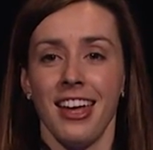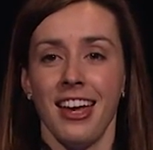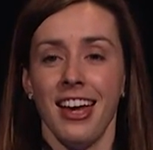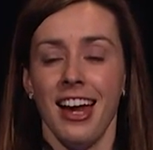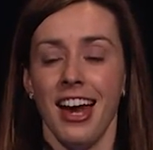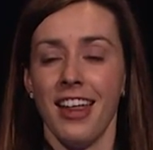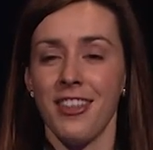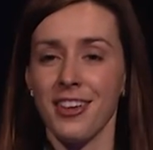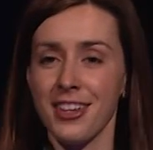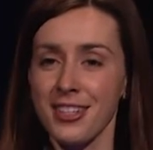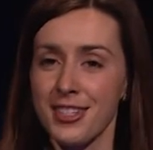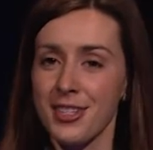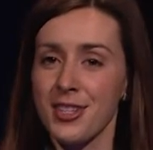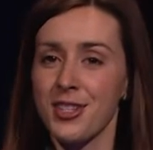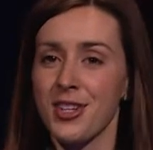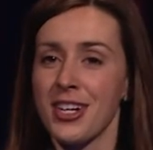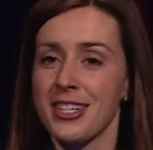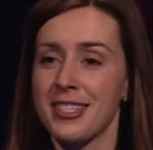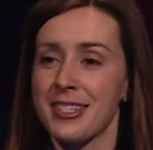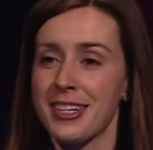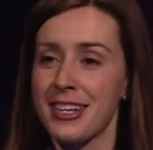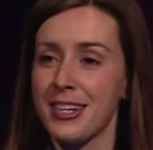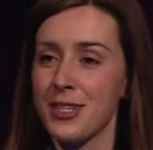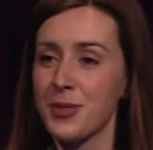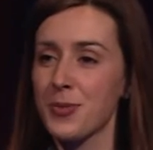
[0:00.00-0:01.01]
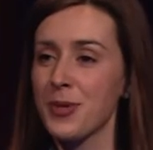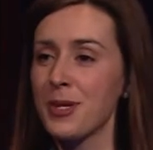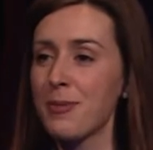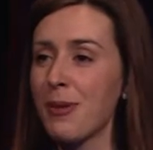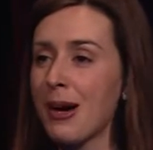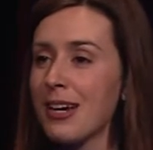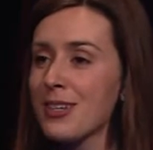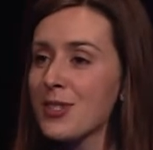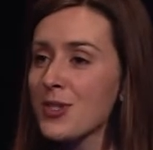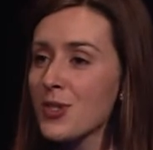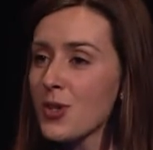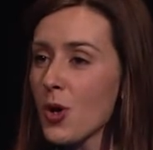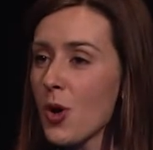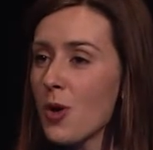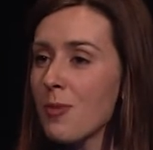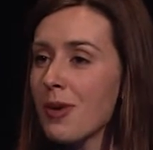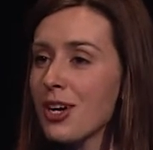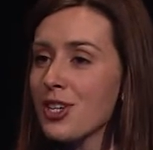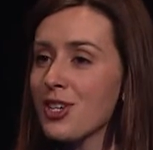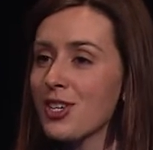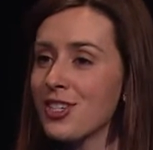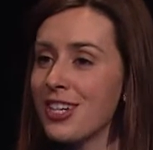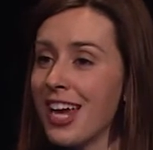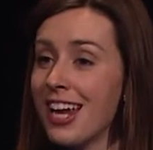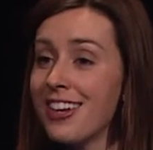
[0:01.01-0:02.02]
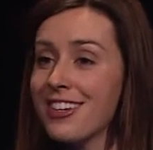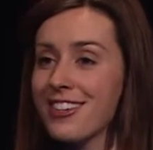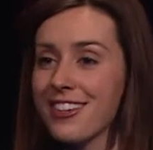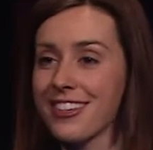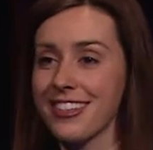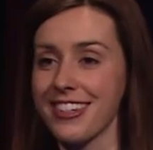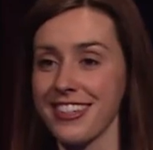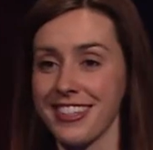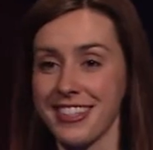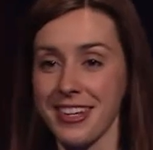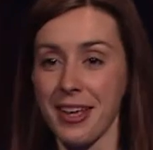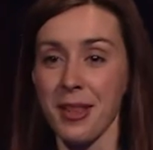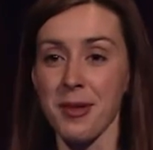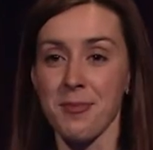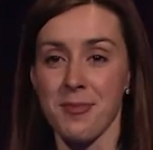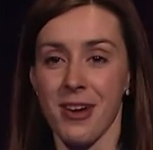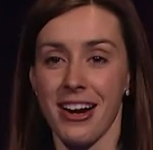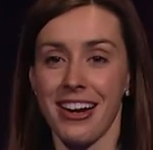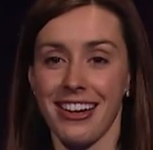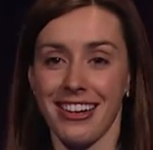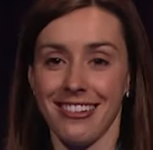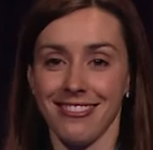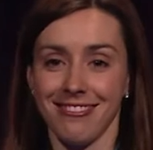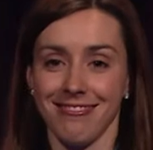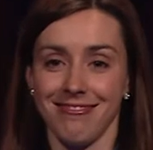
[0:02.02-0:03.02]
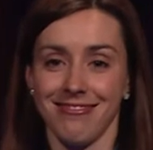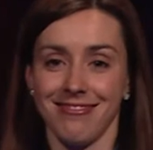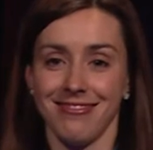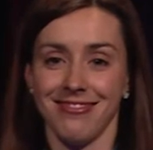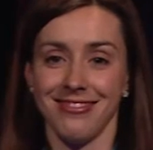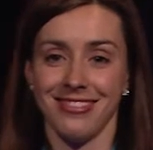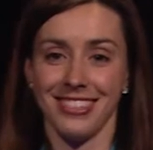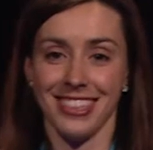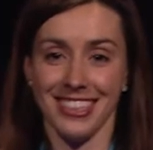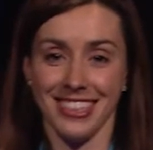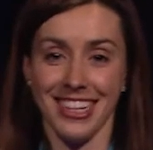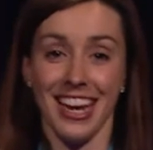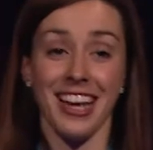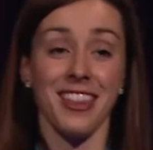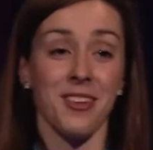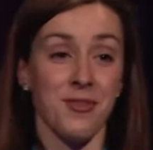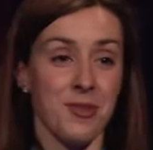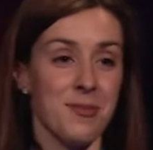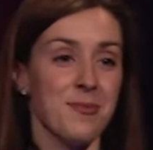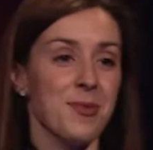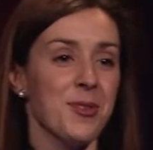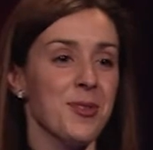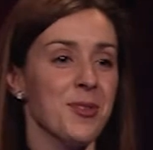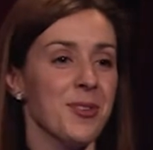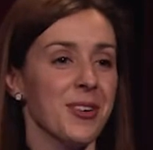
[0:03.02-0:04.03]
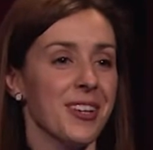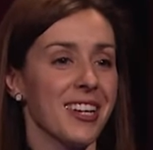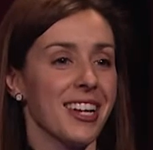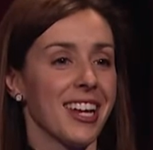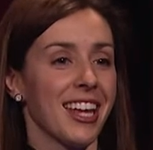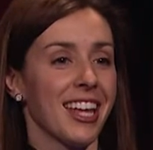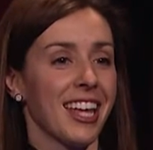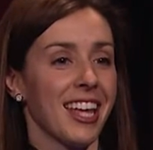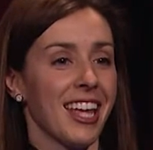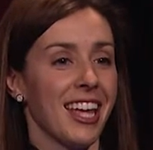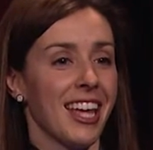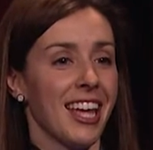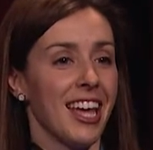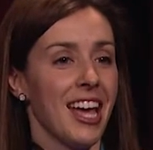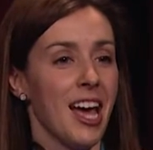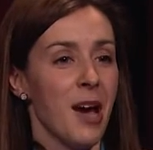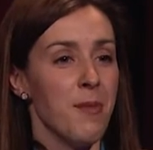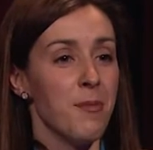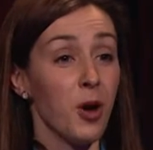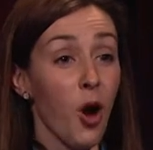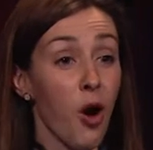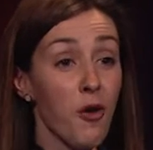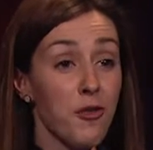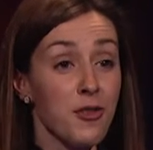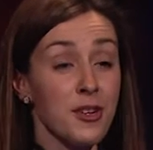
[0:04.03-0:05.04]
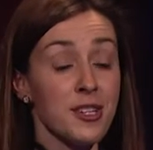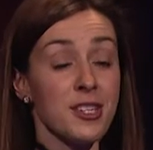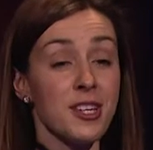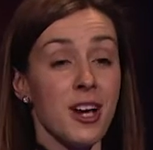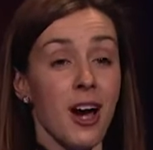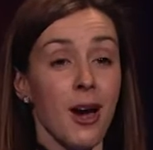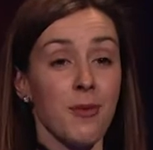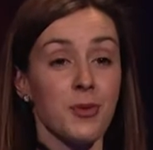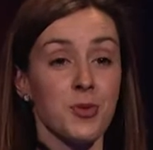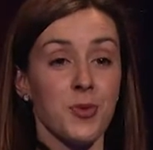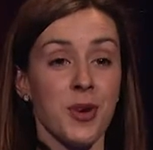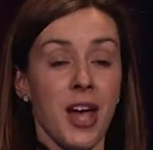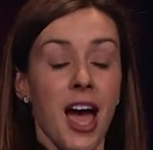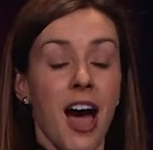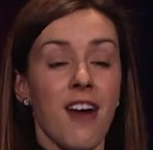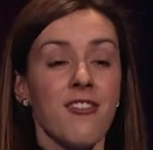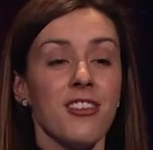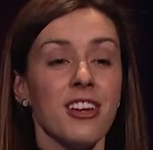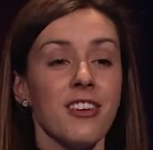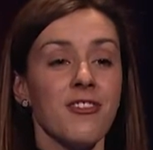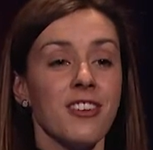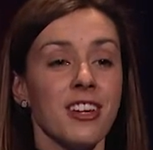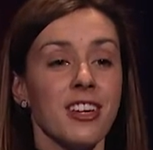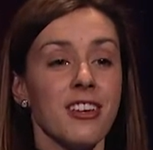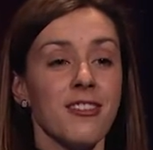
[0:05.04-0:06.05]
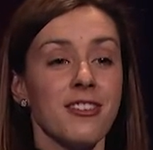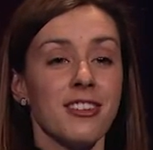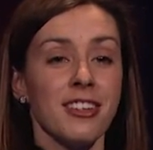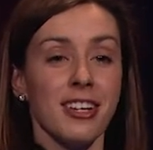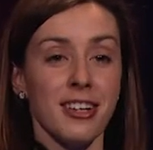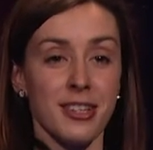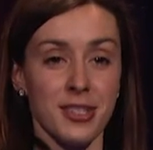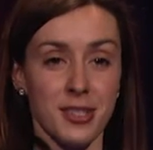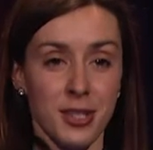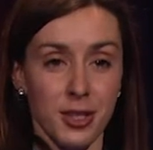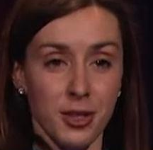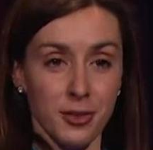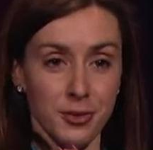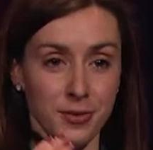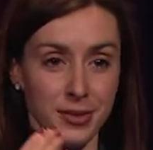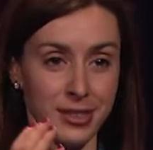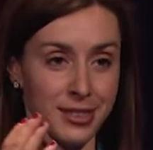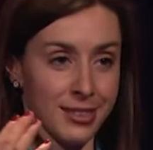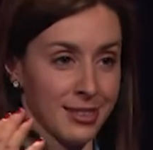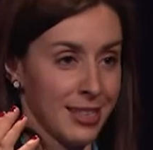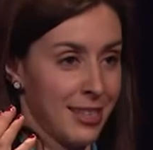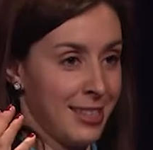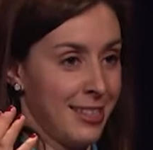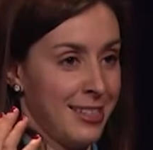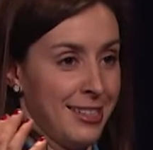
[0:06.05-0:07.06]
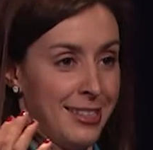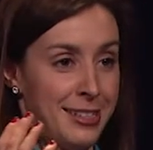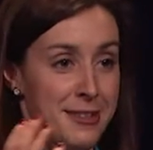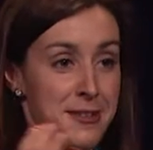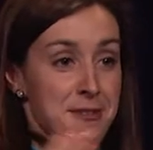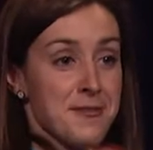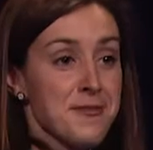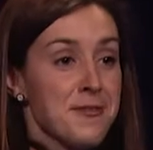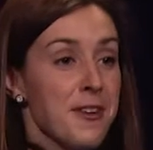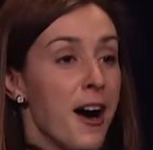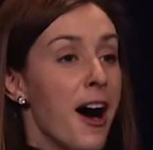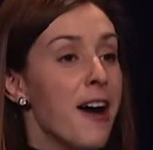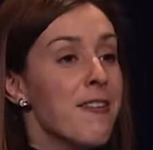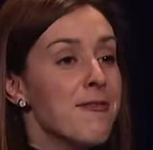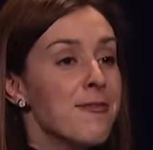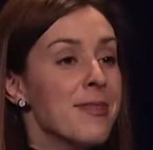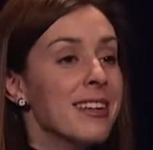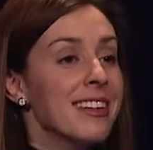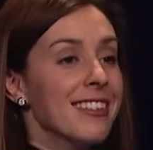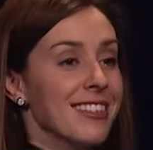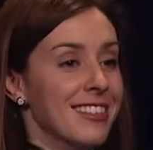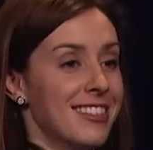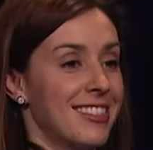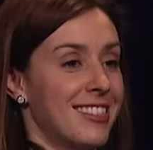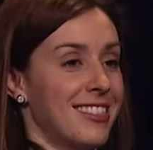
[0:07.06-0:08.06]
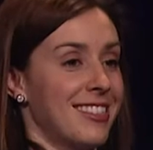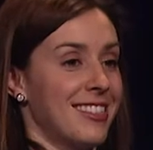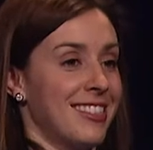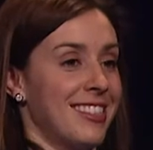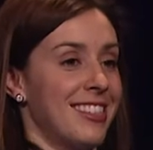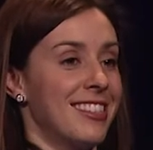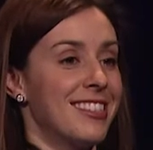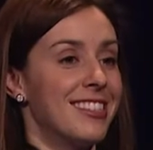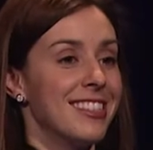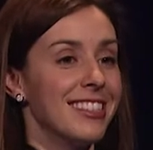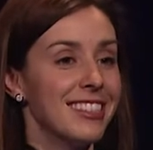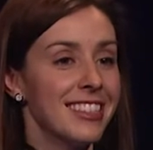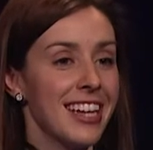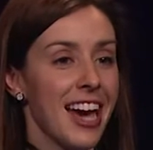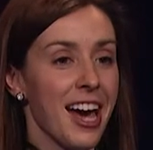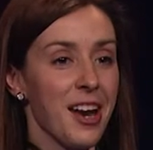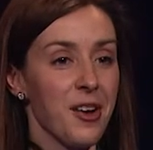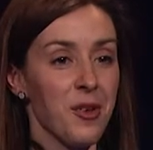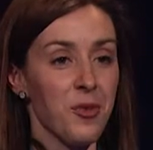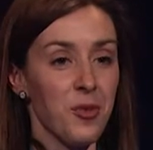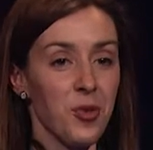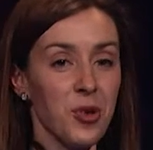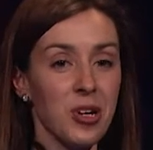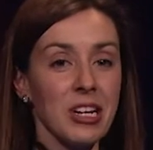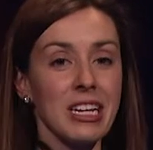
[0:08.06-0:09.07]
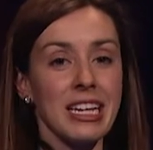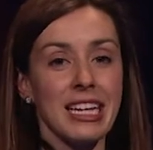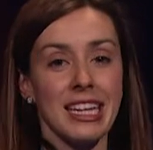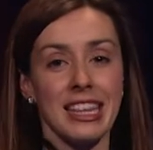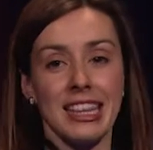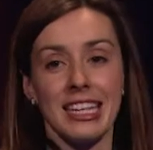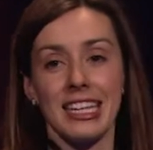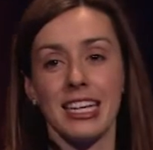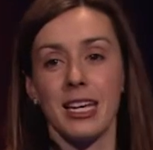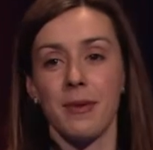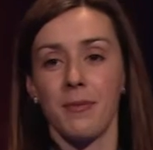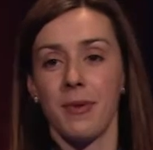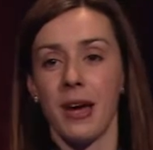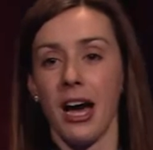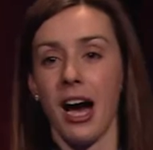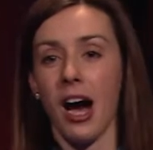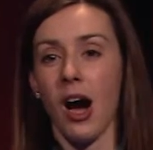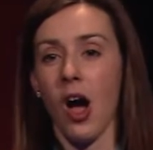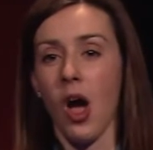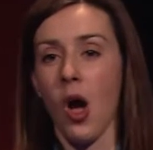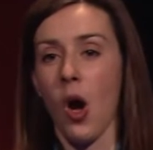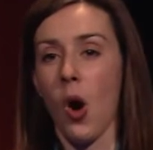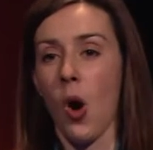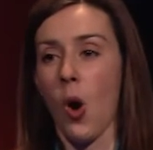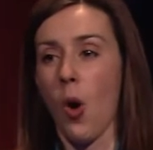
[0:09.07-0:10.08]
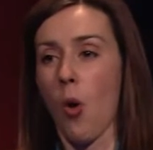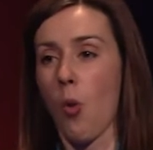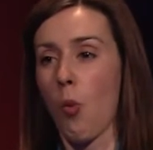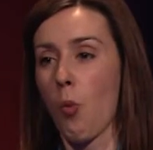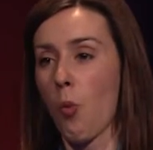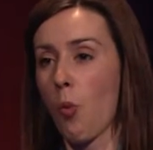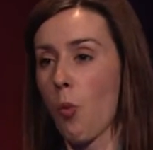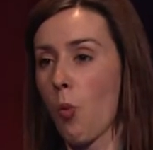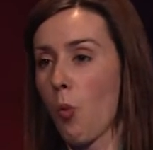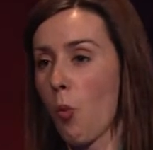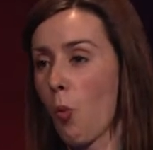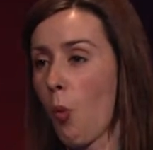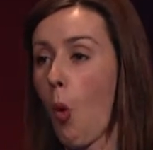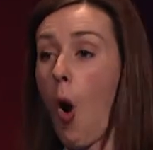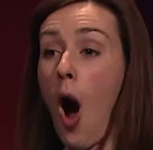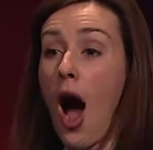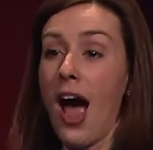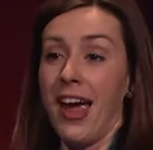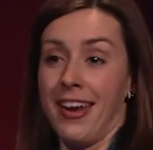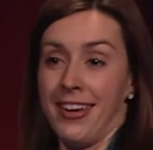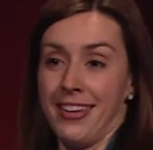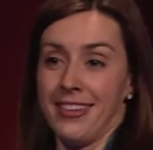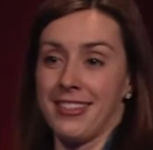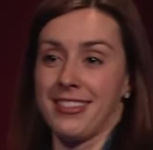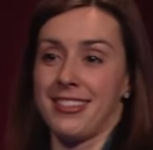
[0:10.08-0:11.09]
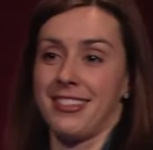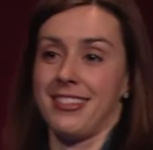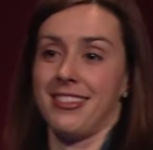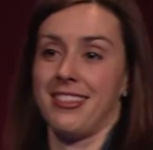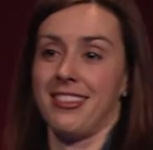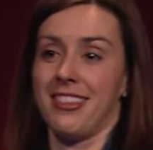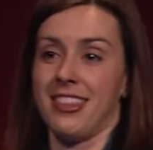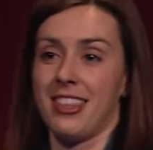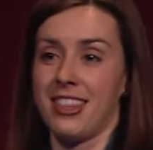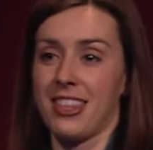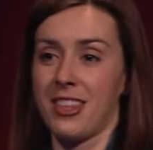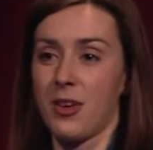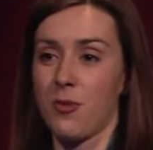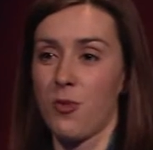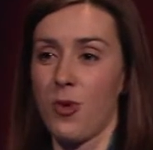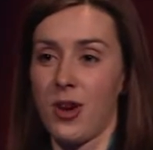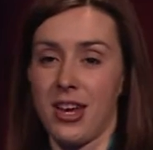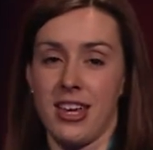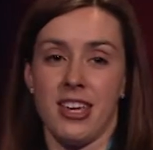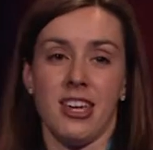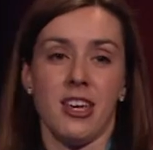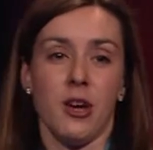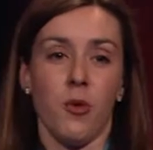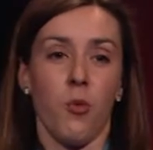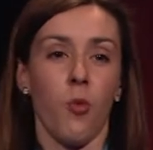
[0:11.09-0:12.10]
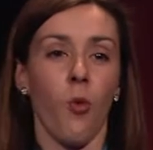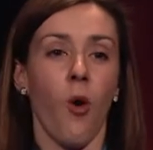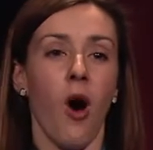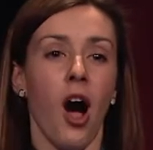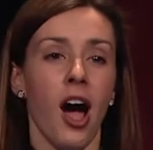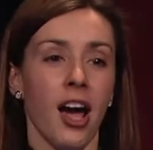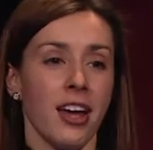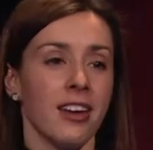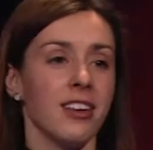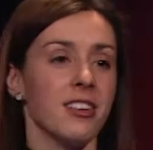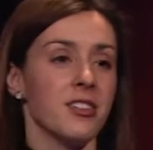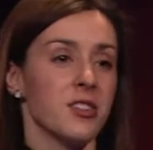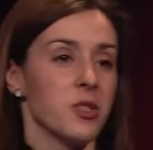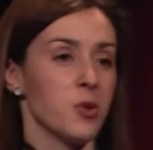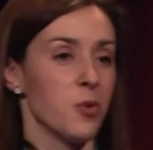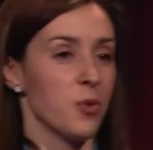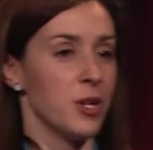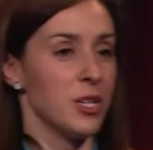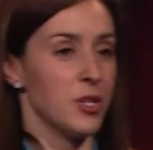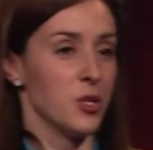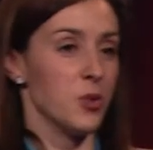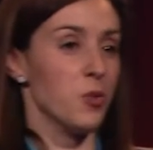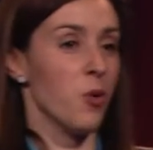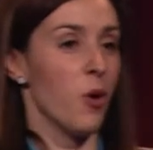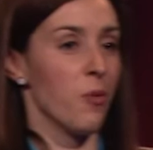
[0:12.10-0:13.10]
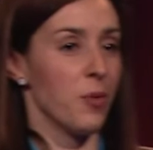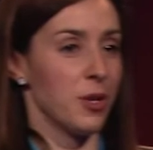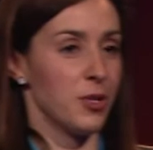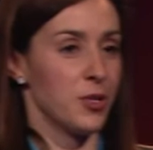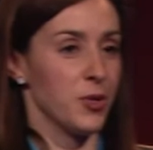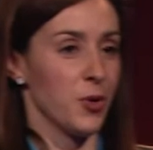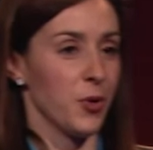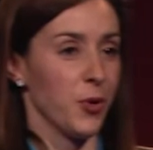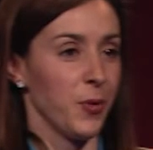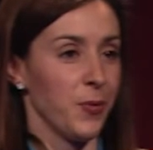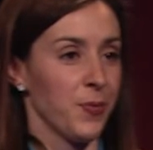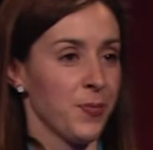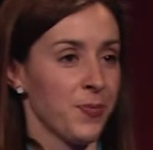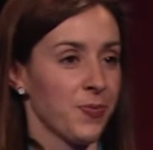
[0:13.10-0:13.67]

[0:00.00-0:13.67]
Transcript: I think it's interesting because we pay so much attention to celebrating the day that we're born, but oftentimes we haven't even given ourselves 5 minutes to sit down and really think about why it is that we're here, why it is that we do what we do.